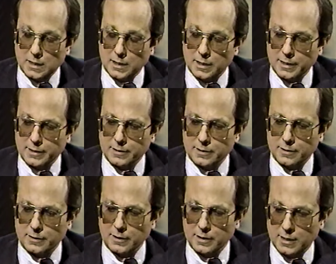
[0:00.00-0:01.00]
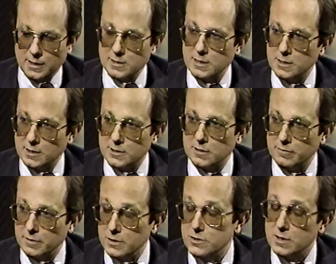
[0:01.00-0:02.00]
and, uh, and has the indexing
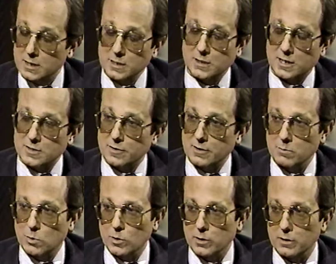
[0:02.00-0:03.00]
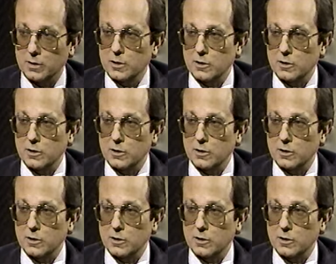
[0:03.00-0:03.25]
feature, and I think that's very important.